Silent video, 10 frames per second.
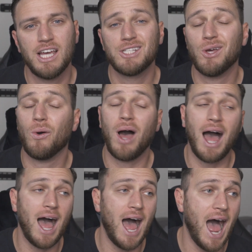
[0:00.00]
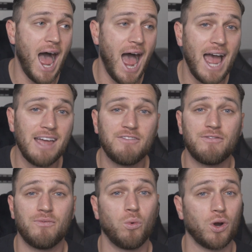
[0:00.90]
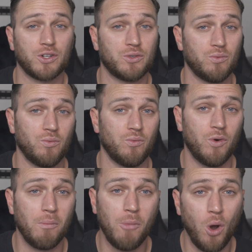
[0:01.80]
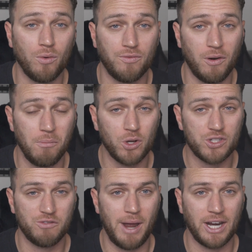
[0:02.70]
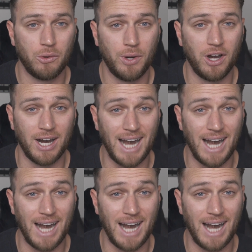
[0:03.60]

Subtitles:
So I've worked remote for most of my career,